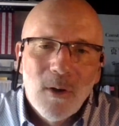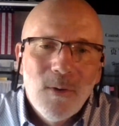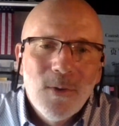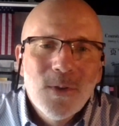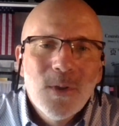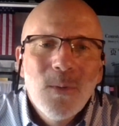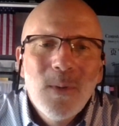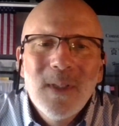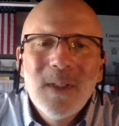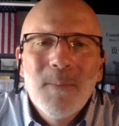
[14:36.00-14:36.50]
And you're
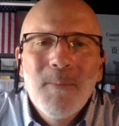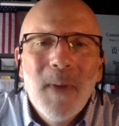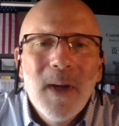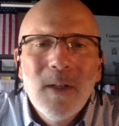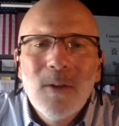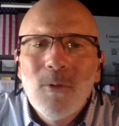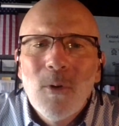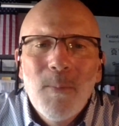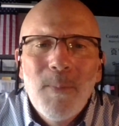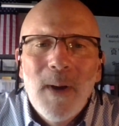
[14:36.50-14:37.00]
also into
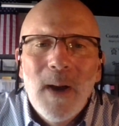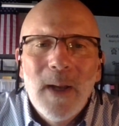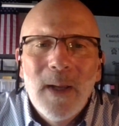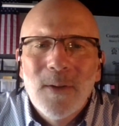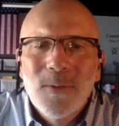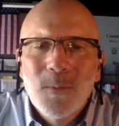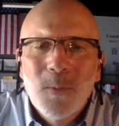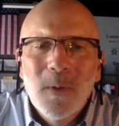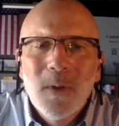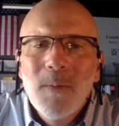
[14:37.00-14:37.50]

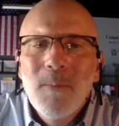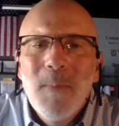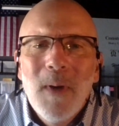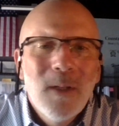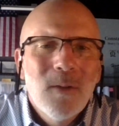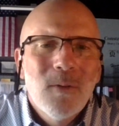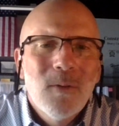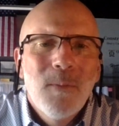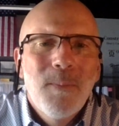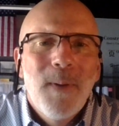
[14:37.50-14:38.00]
micropiles. Where do
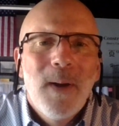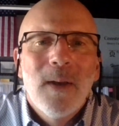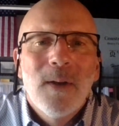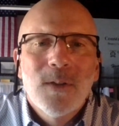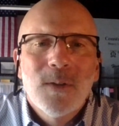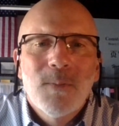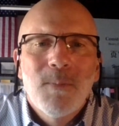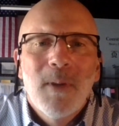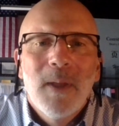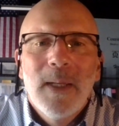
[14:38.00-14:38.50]

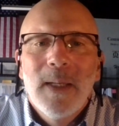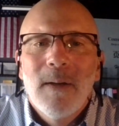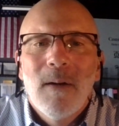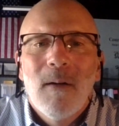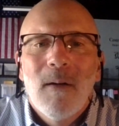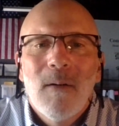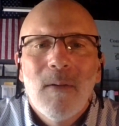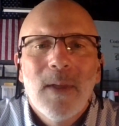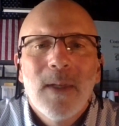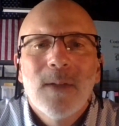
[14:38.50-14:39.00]
micropiles play in
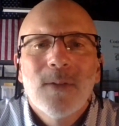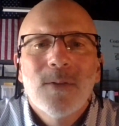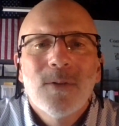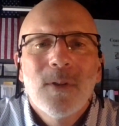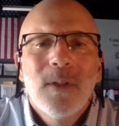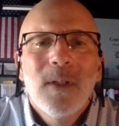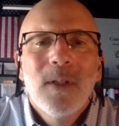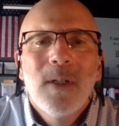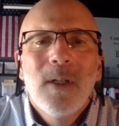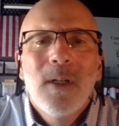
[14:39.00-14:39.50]
all
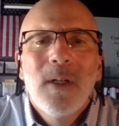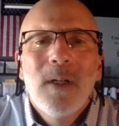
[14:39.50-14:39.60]
this?